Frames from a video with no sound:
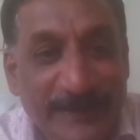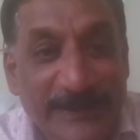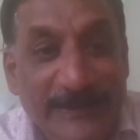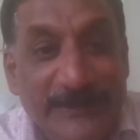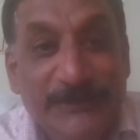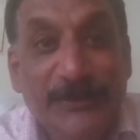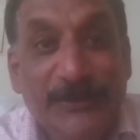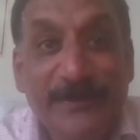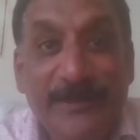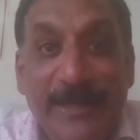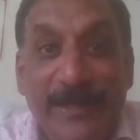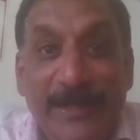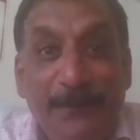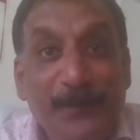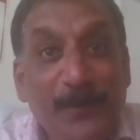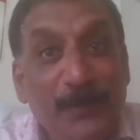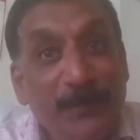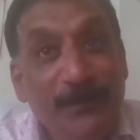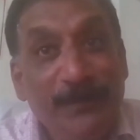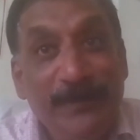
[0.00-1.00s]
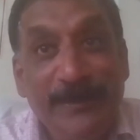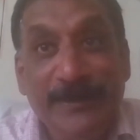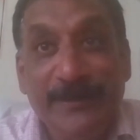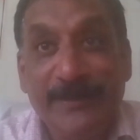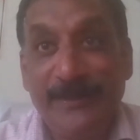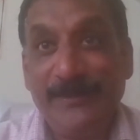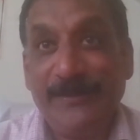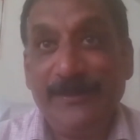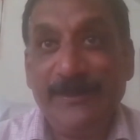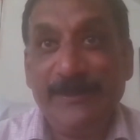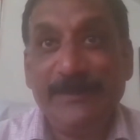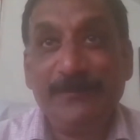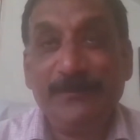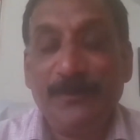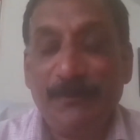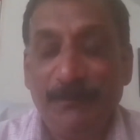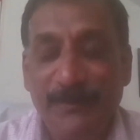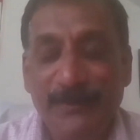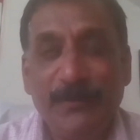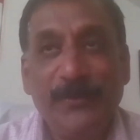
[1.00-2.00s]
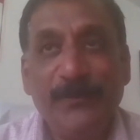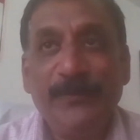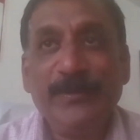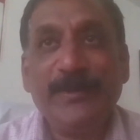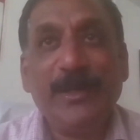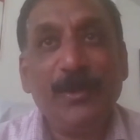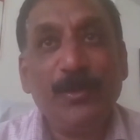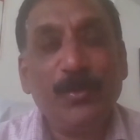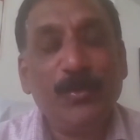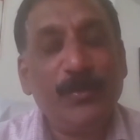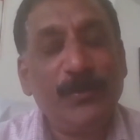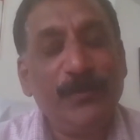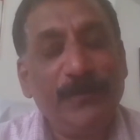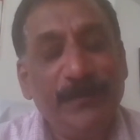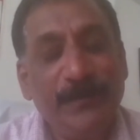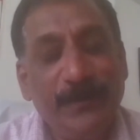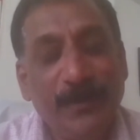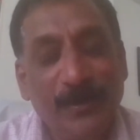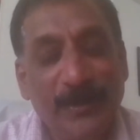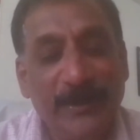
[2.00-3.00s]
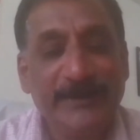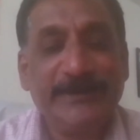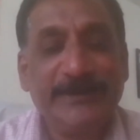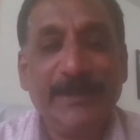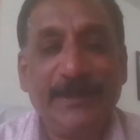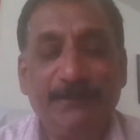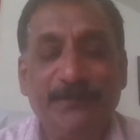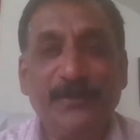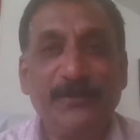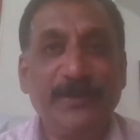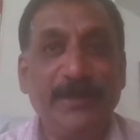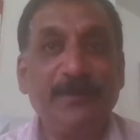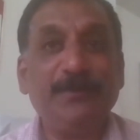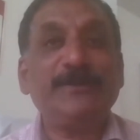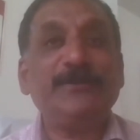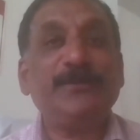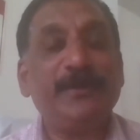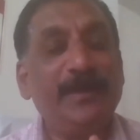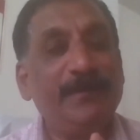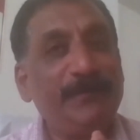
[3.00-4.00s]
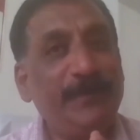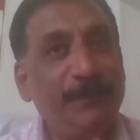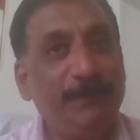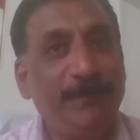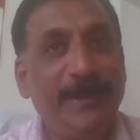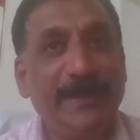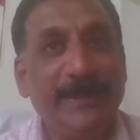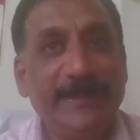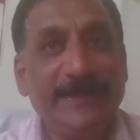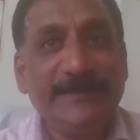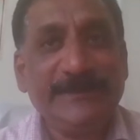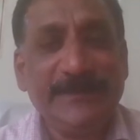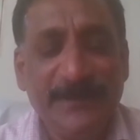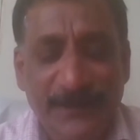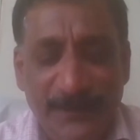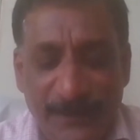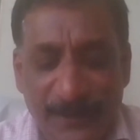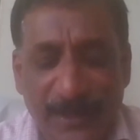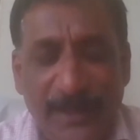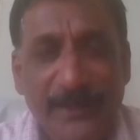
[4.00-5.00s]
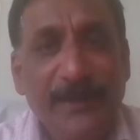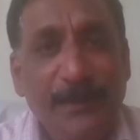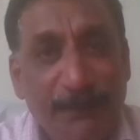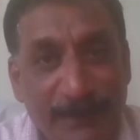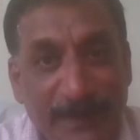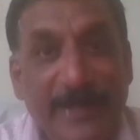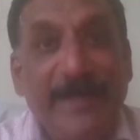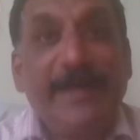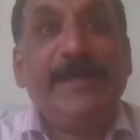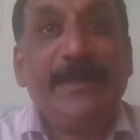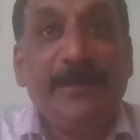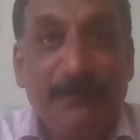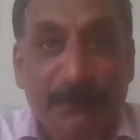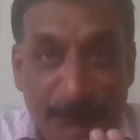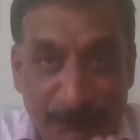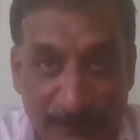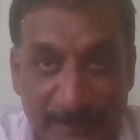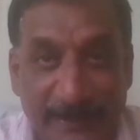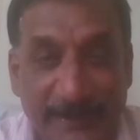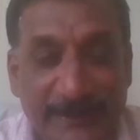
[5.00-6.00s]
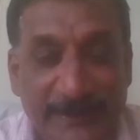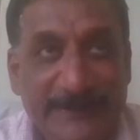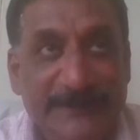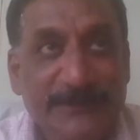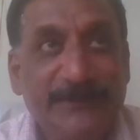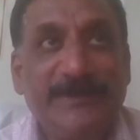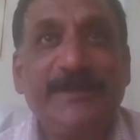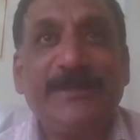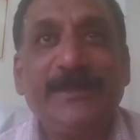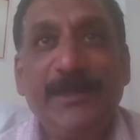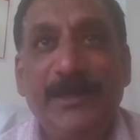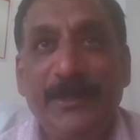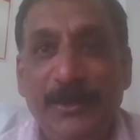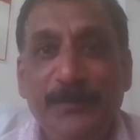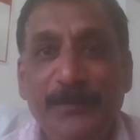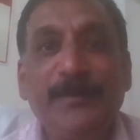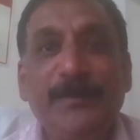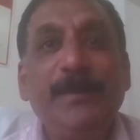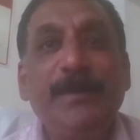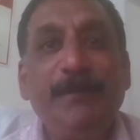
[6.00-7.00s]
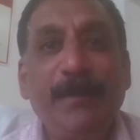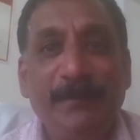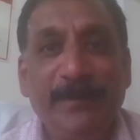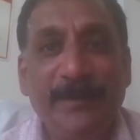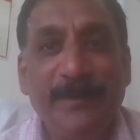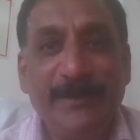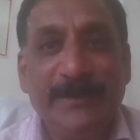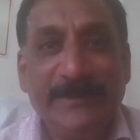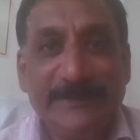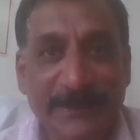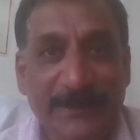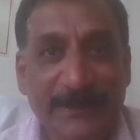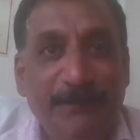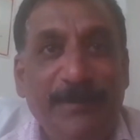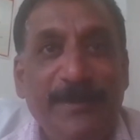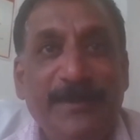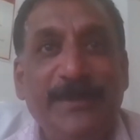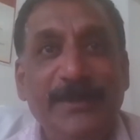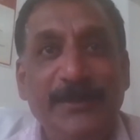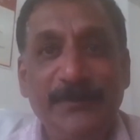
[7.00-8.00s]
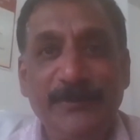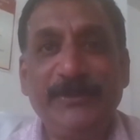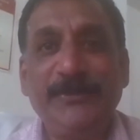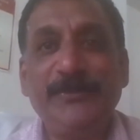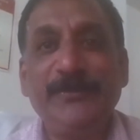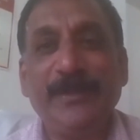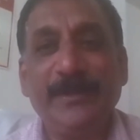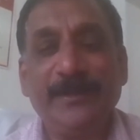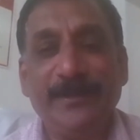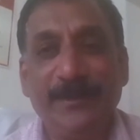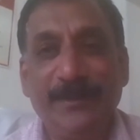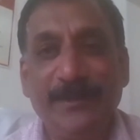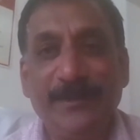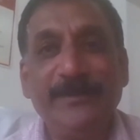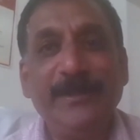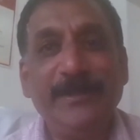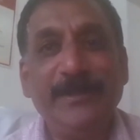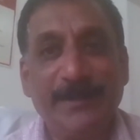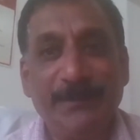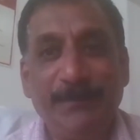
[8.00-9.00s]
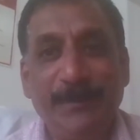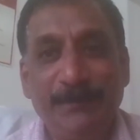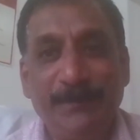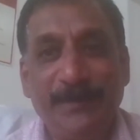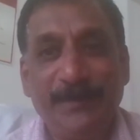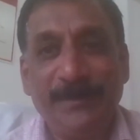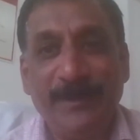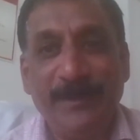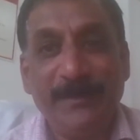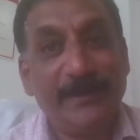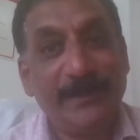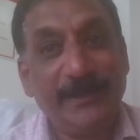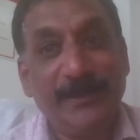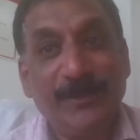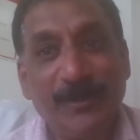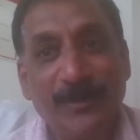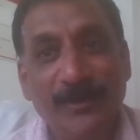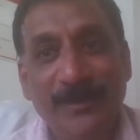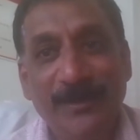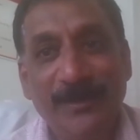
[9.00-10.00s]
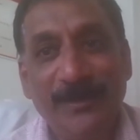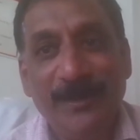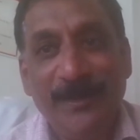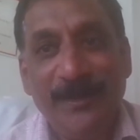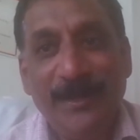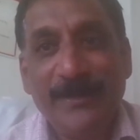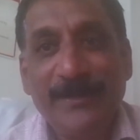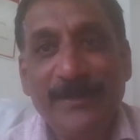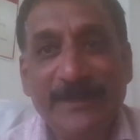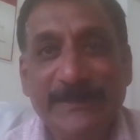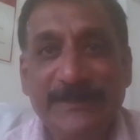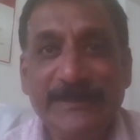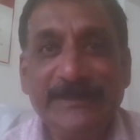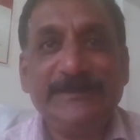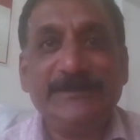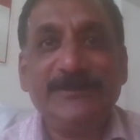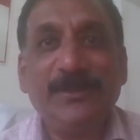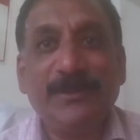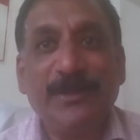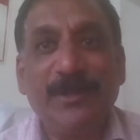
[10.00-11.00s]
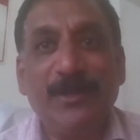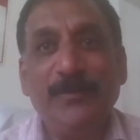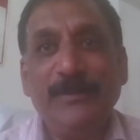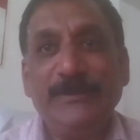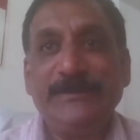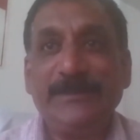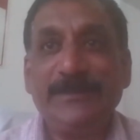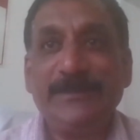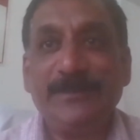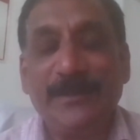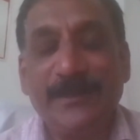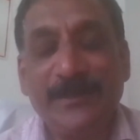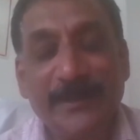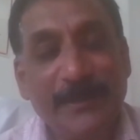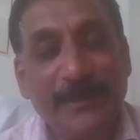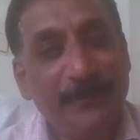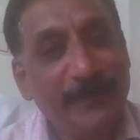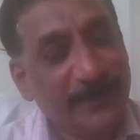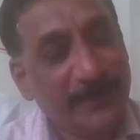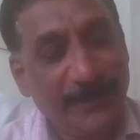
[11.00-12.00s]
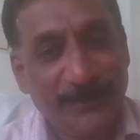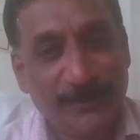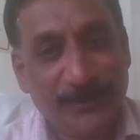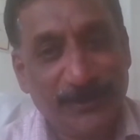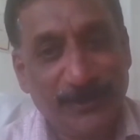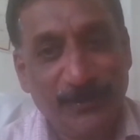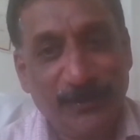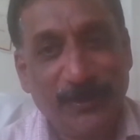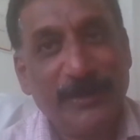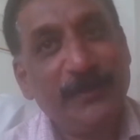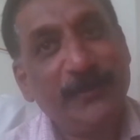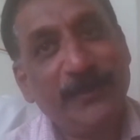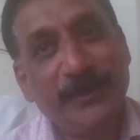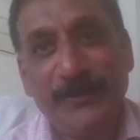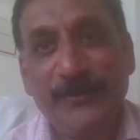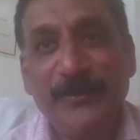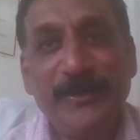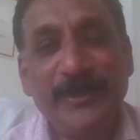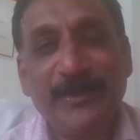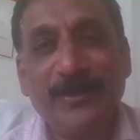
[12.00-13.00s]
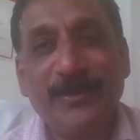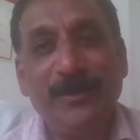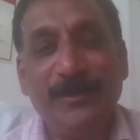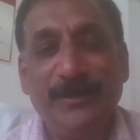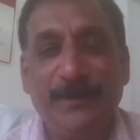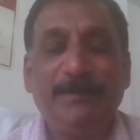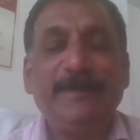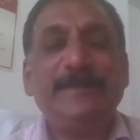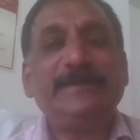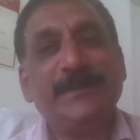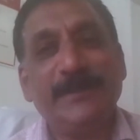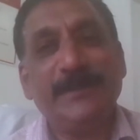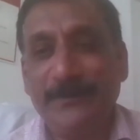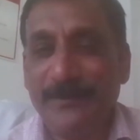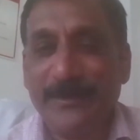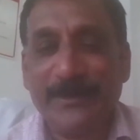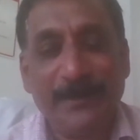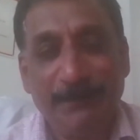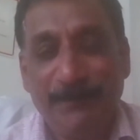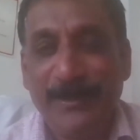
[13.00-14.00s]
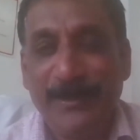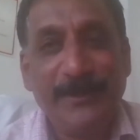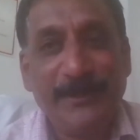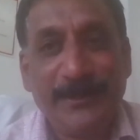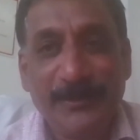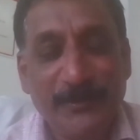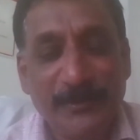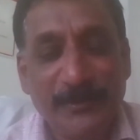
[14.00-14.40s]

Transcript: So that probably created, what we call knowledge gap. So that was one of the barriers. And the barrier behind this was actually human memory. There's a limit at which you can learn and remember and recall. And that is not always under your control. Whatever you recall depends on your ability to